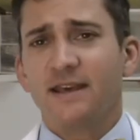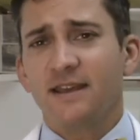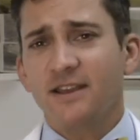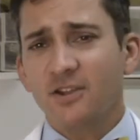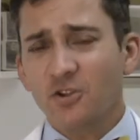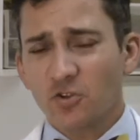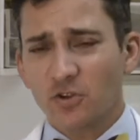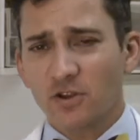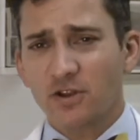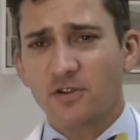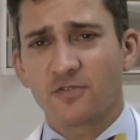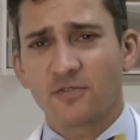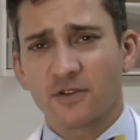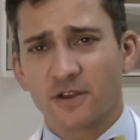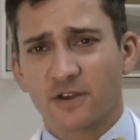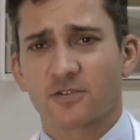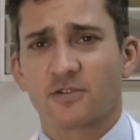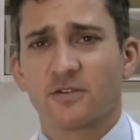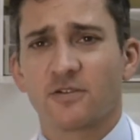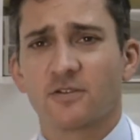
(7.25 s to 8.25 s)
Ear
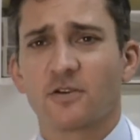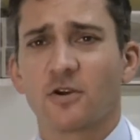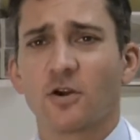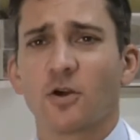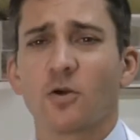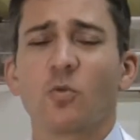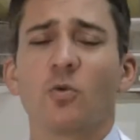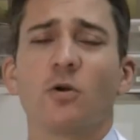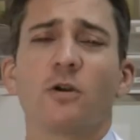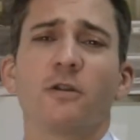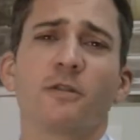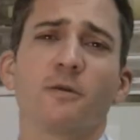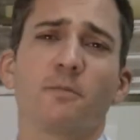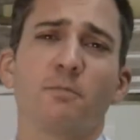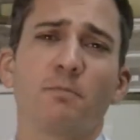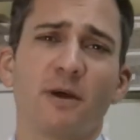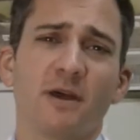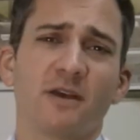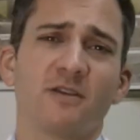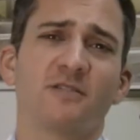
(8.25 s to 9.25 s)
infections are one of the
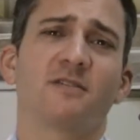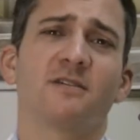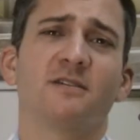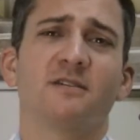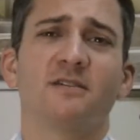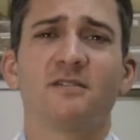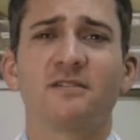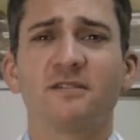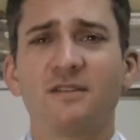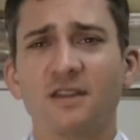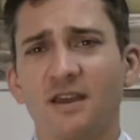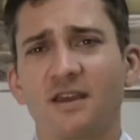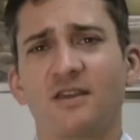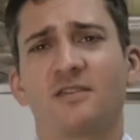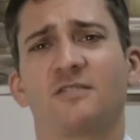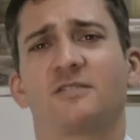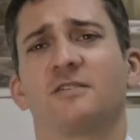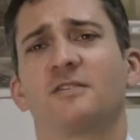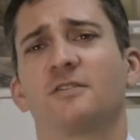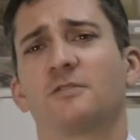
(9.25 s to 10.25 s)
peskiest,
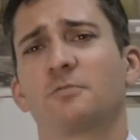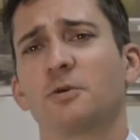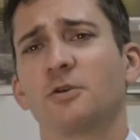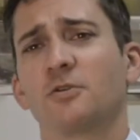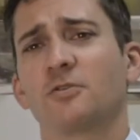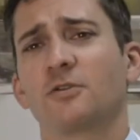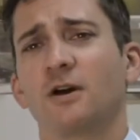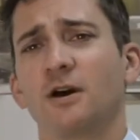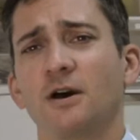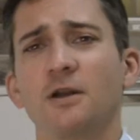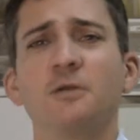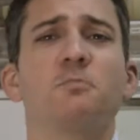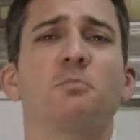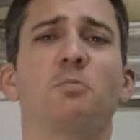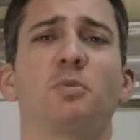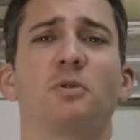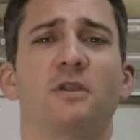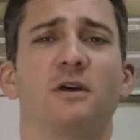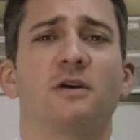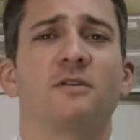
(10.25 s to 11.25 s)
nastiest, most
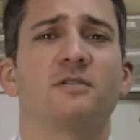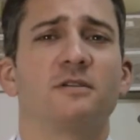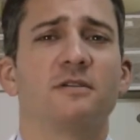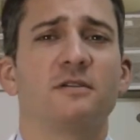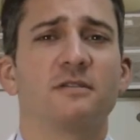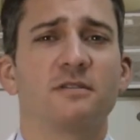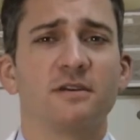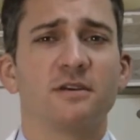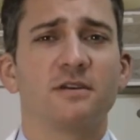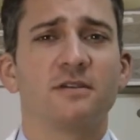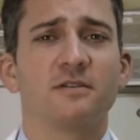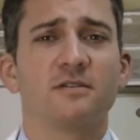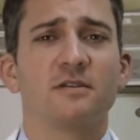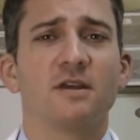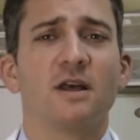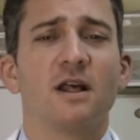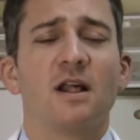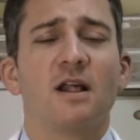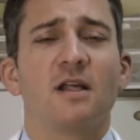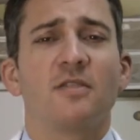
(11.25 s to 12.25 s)
unpleasant things
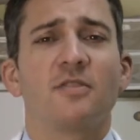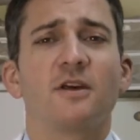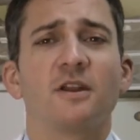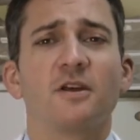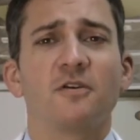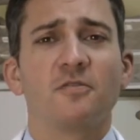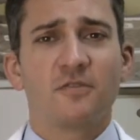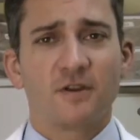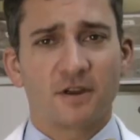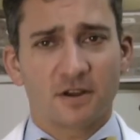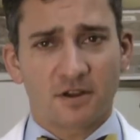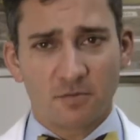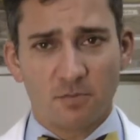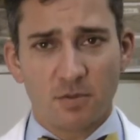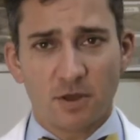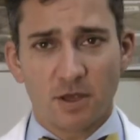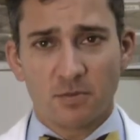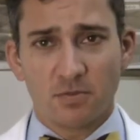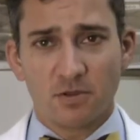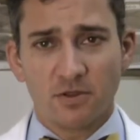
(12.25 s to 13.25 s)
that affect
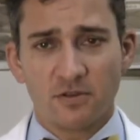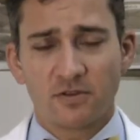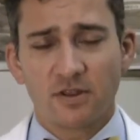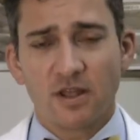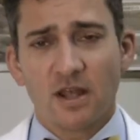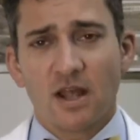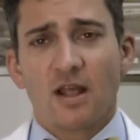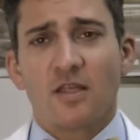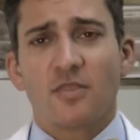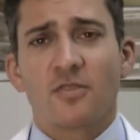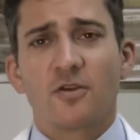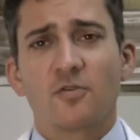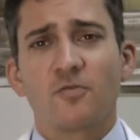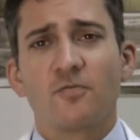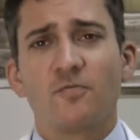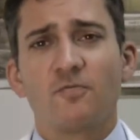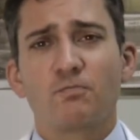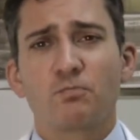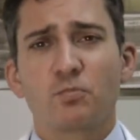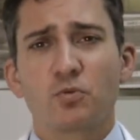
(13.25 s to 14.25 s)
babies. They're
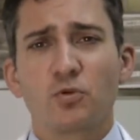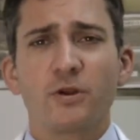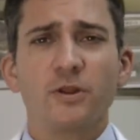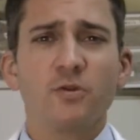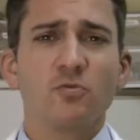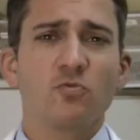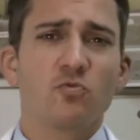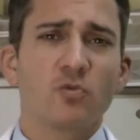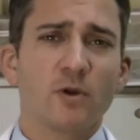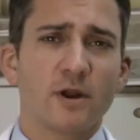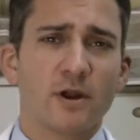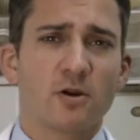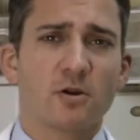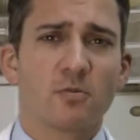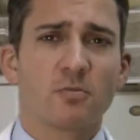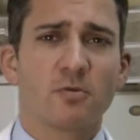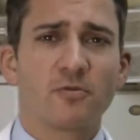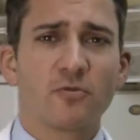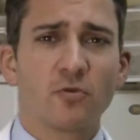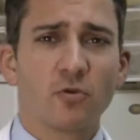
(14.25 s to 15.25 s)
pretty rare
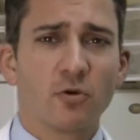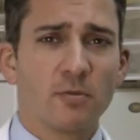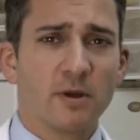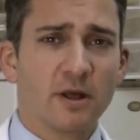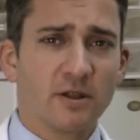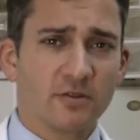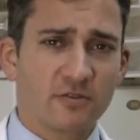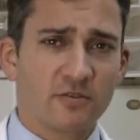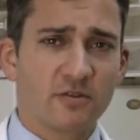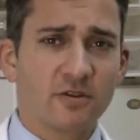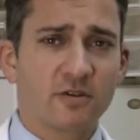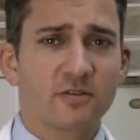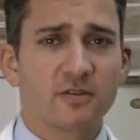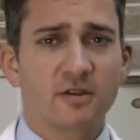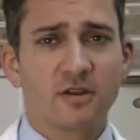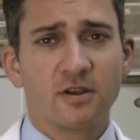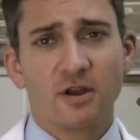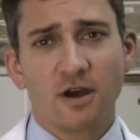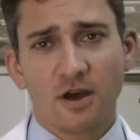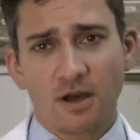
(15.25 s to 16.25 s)
before about six
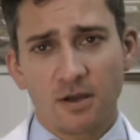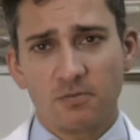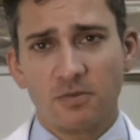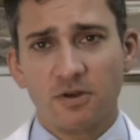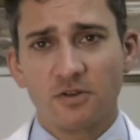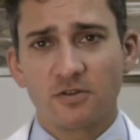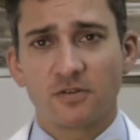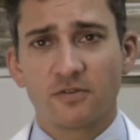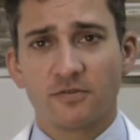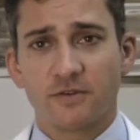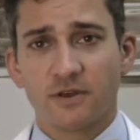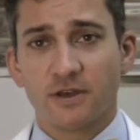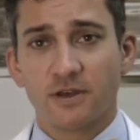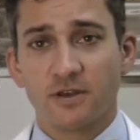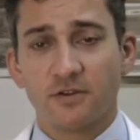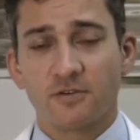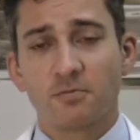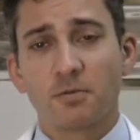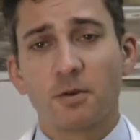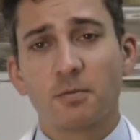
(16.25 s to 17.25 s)
to nine months of
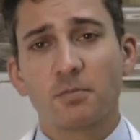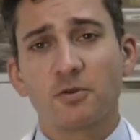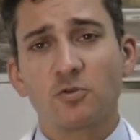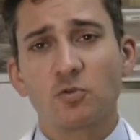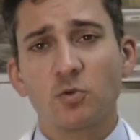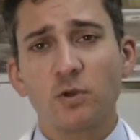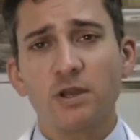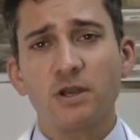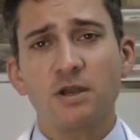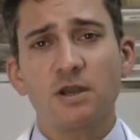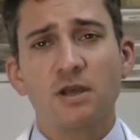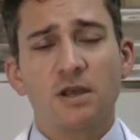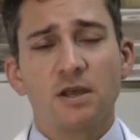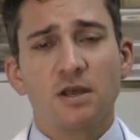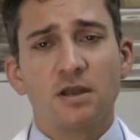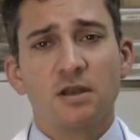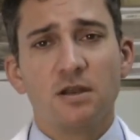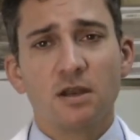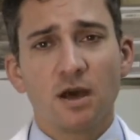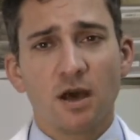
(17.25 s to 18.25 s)
age, but between
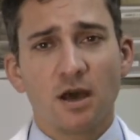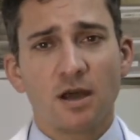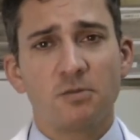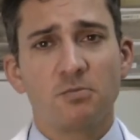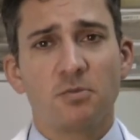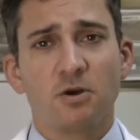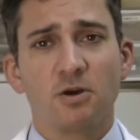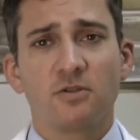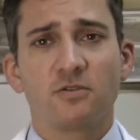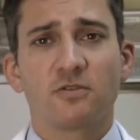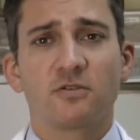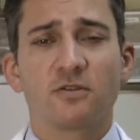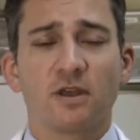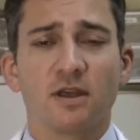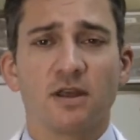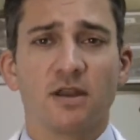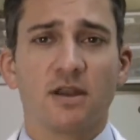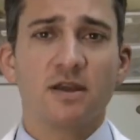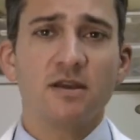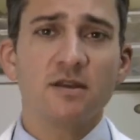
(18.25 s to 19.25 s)
nine months
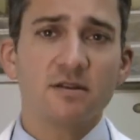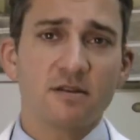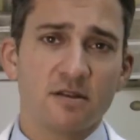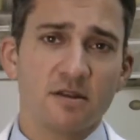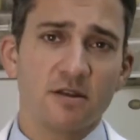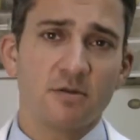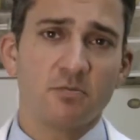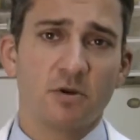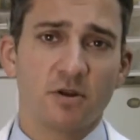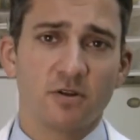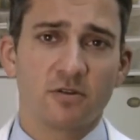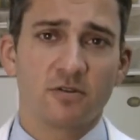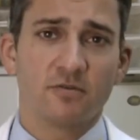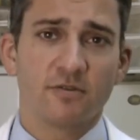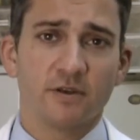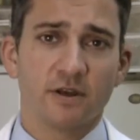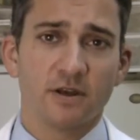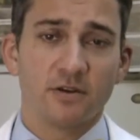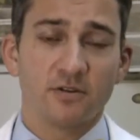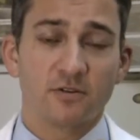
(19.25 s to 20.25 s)
and 18 months of
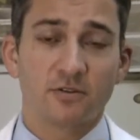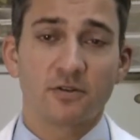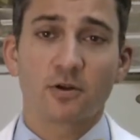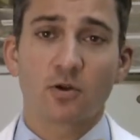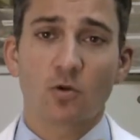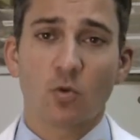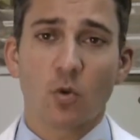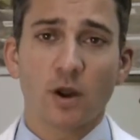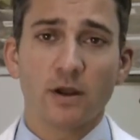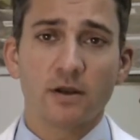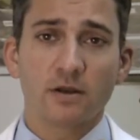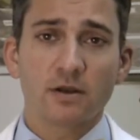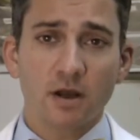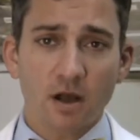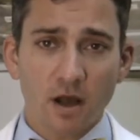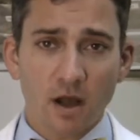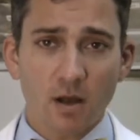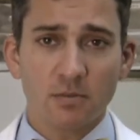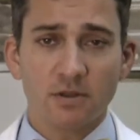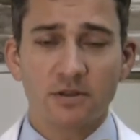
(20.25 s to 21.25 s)
age, they're quite
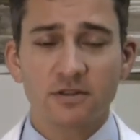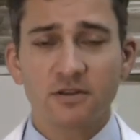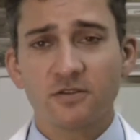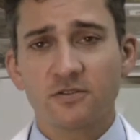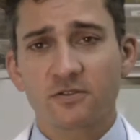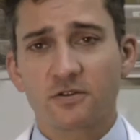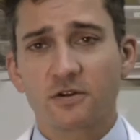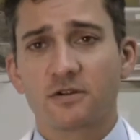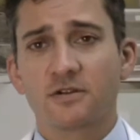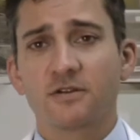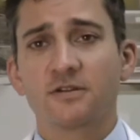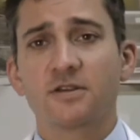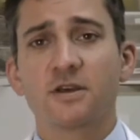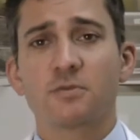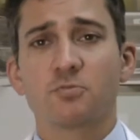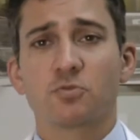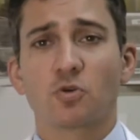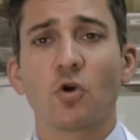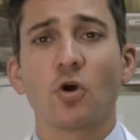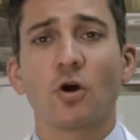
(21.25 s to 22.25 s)
common. They start to
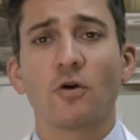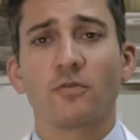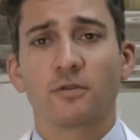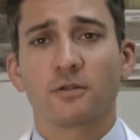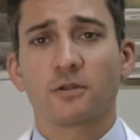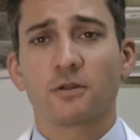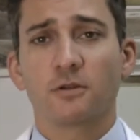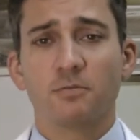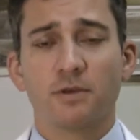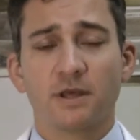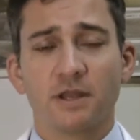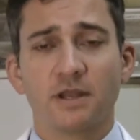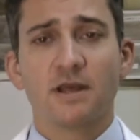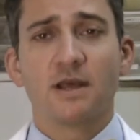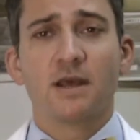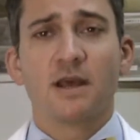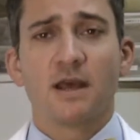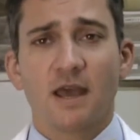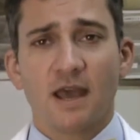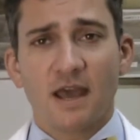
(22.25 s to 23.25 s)
taper off a little bit
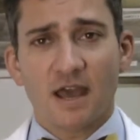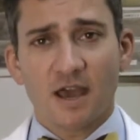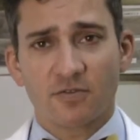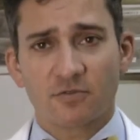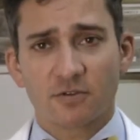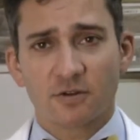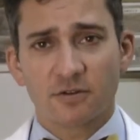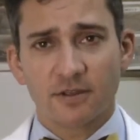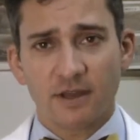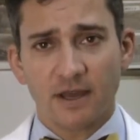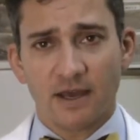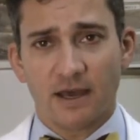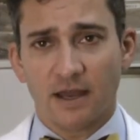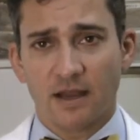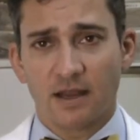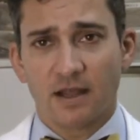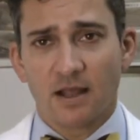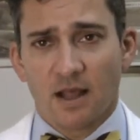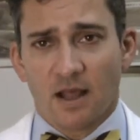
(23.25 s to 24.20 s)
after that.